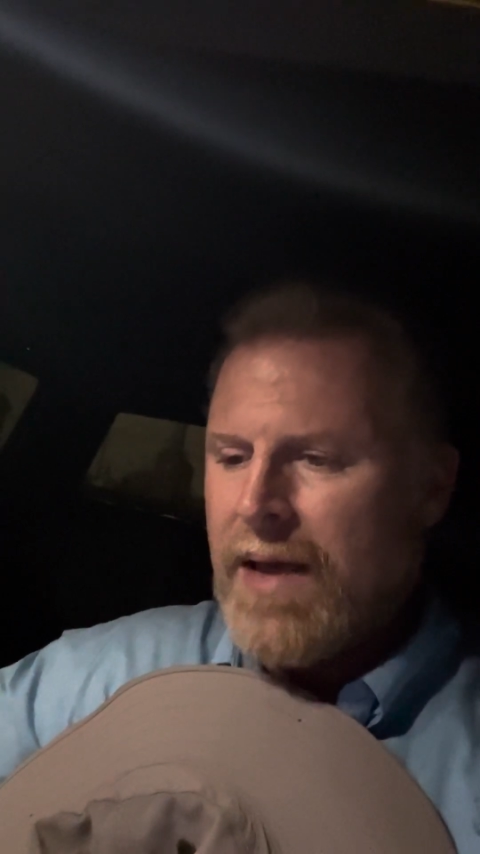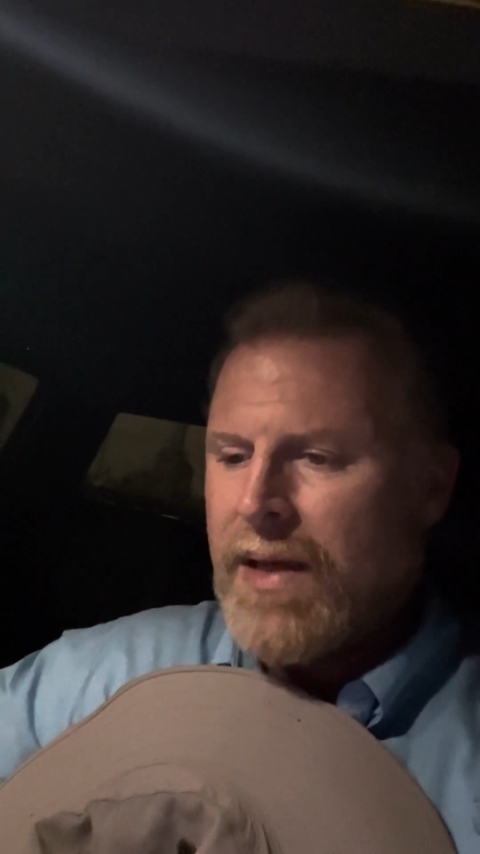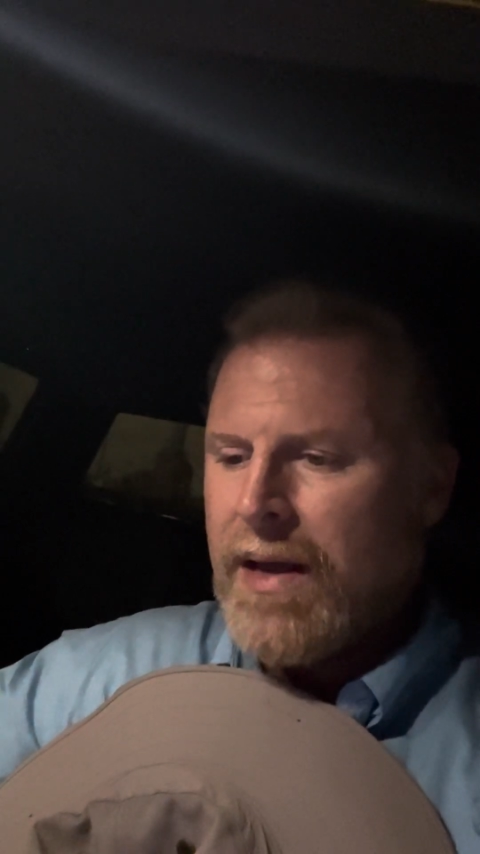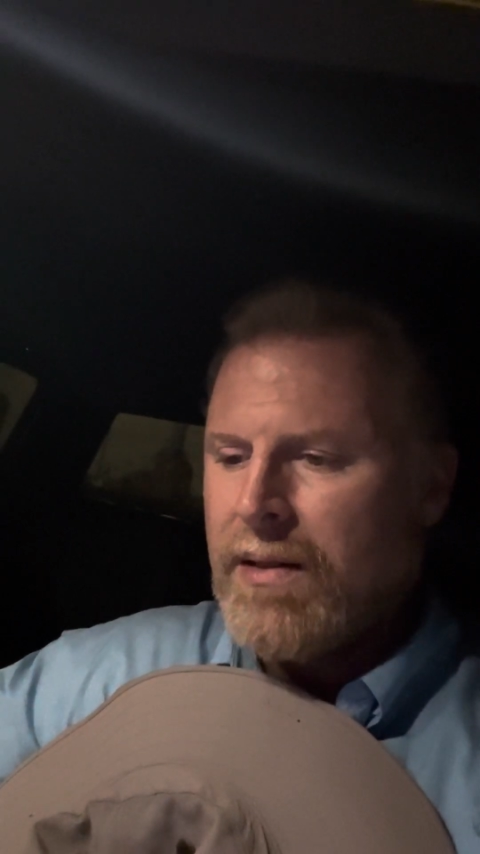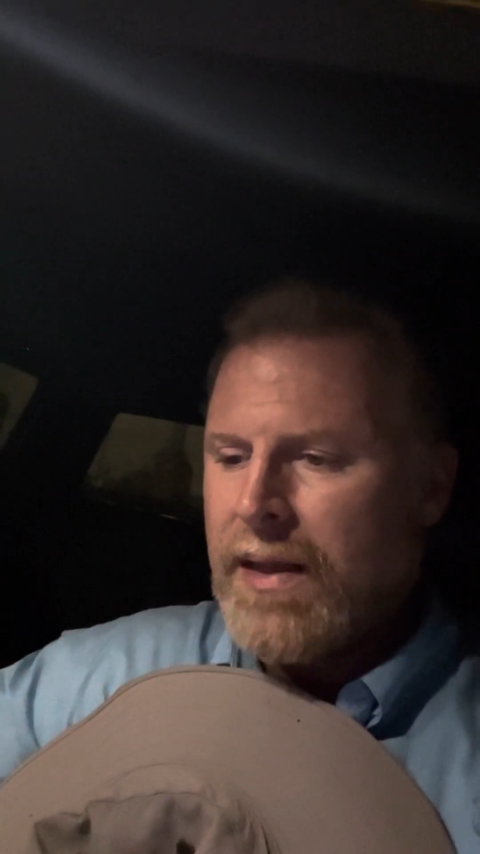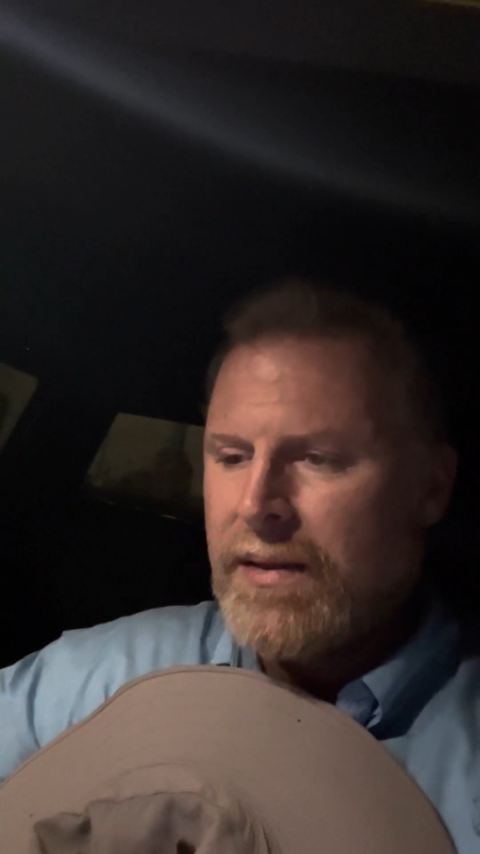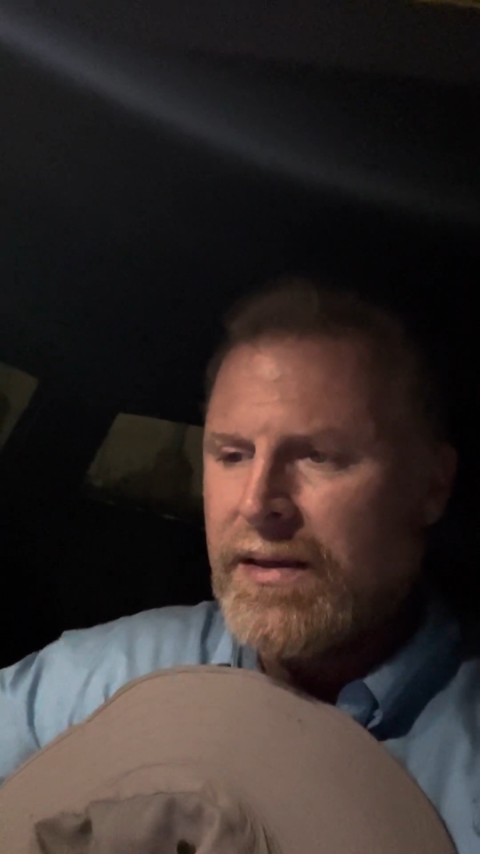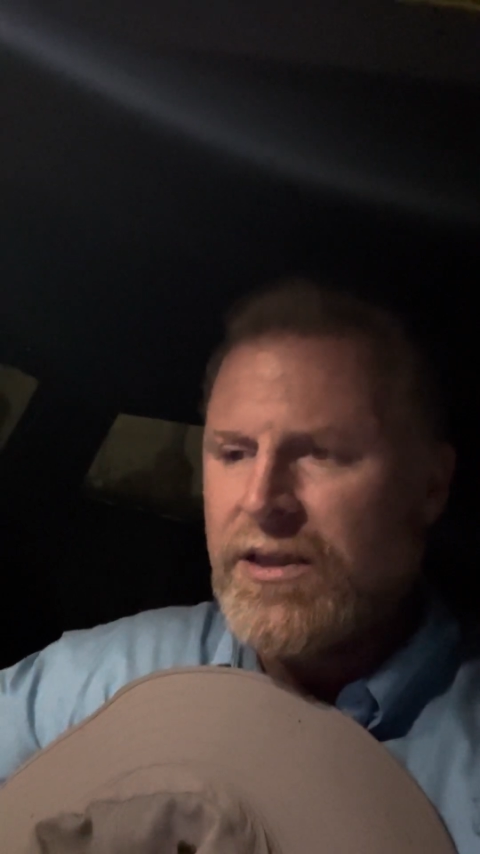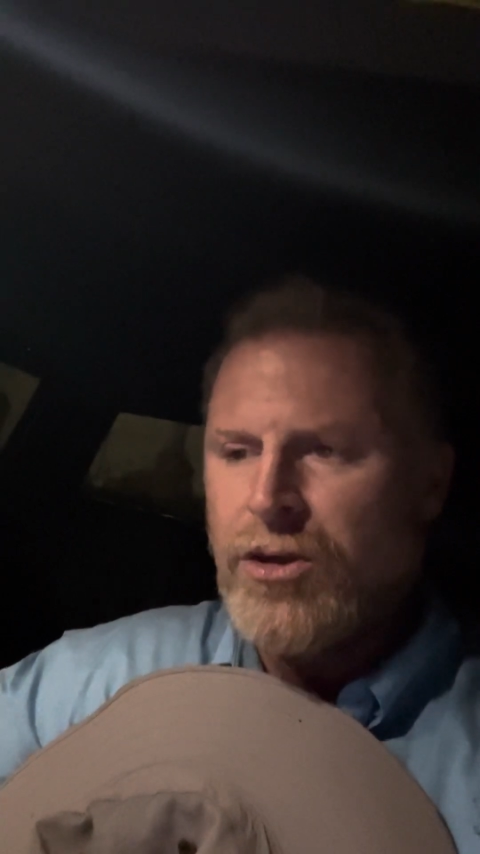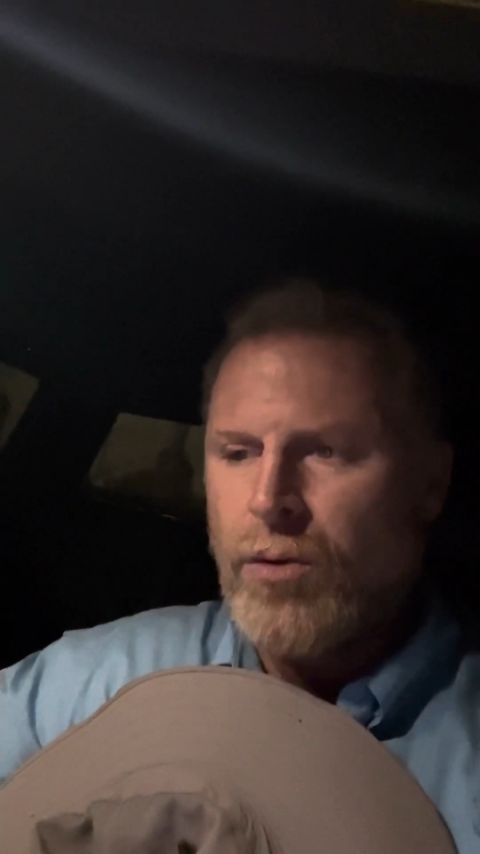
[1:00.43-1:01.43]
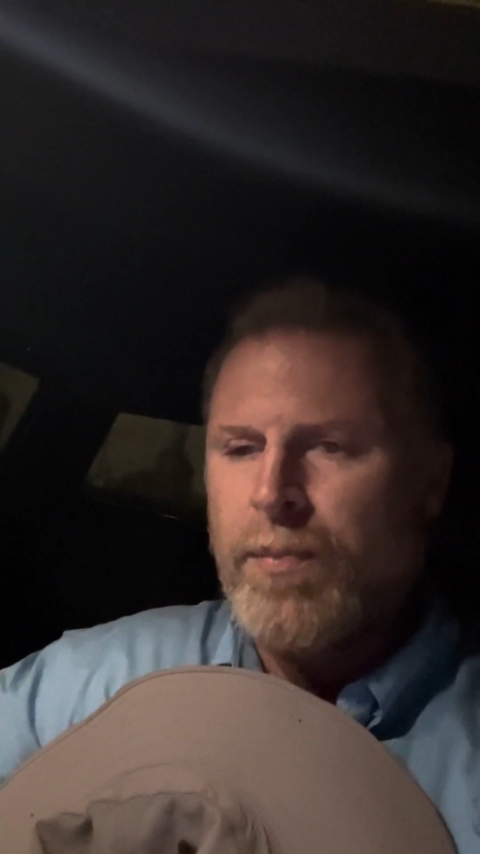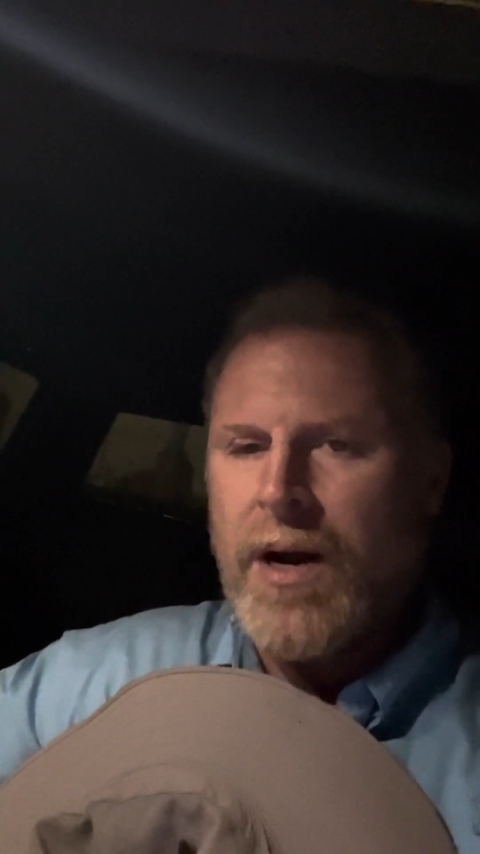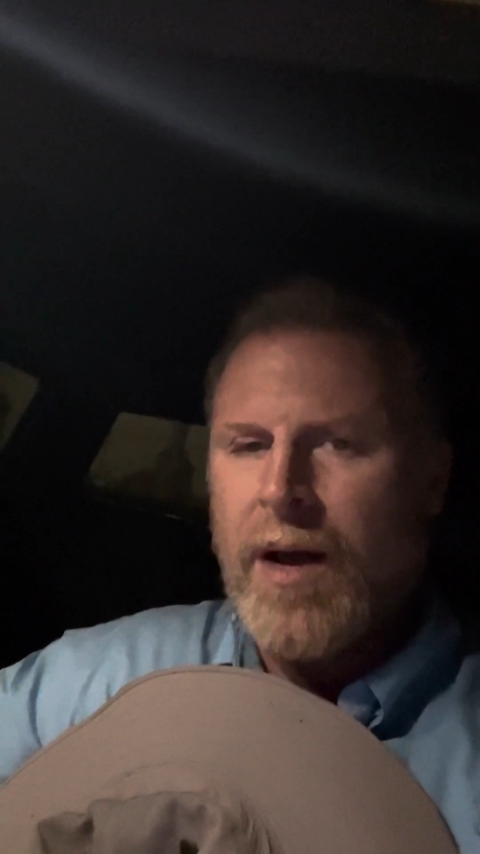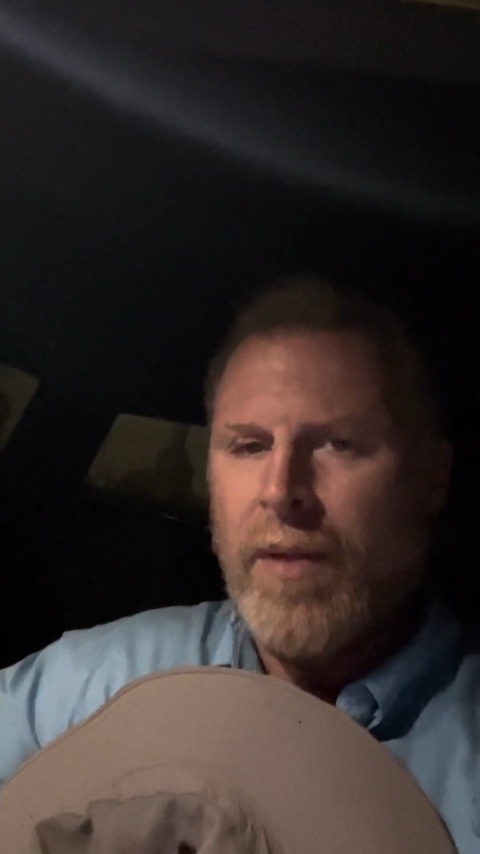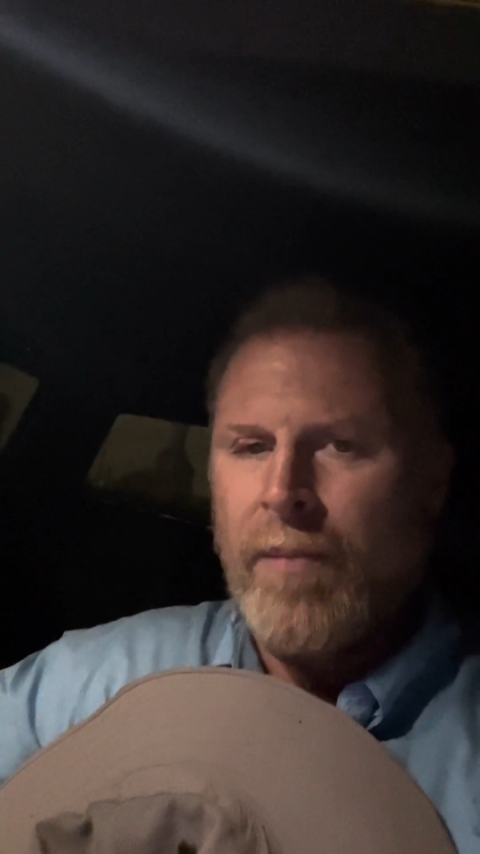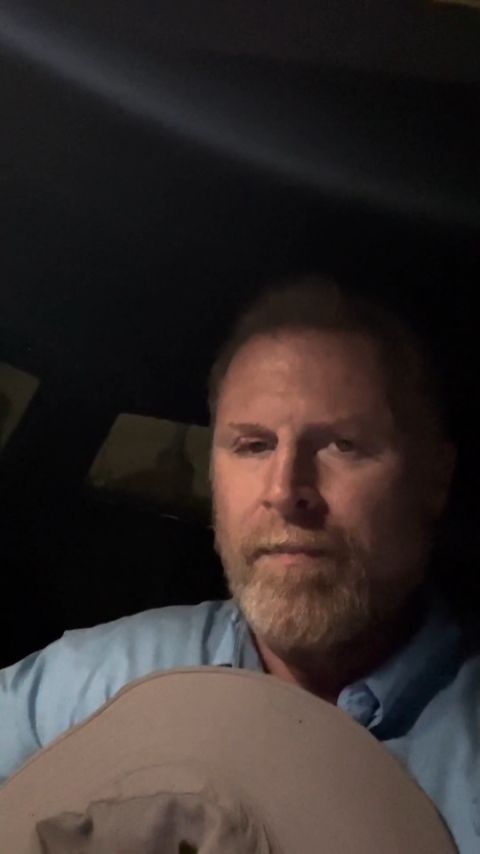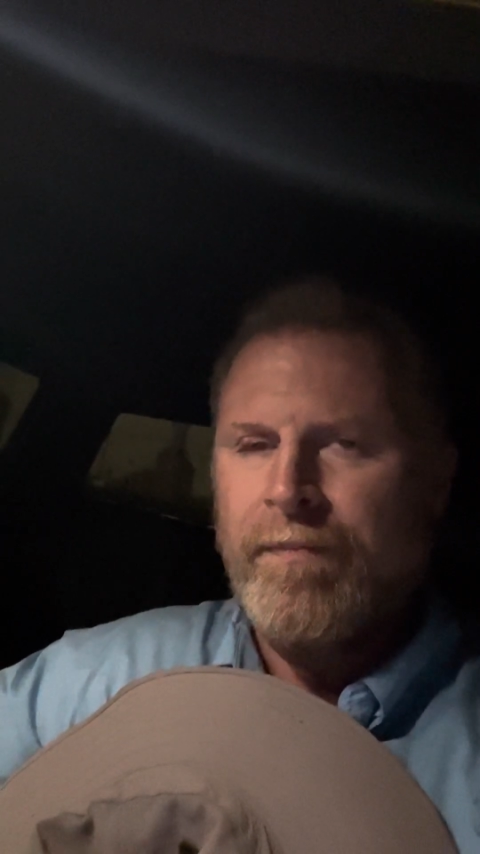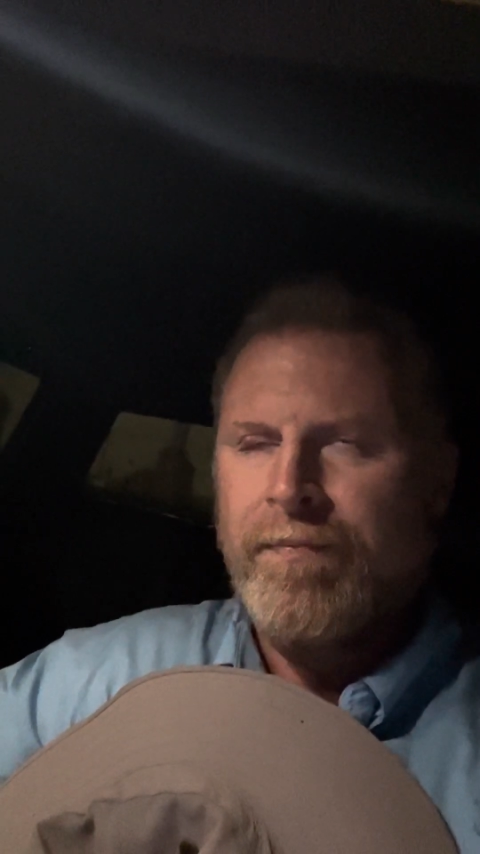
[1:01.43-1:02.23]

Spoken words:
that this is your problem.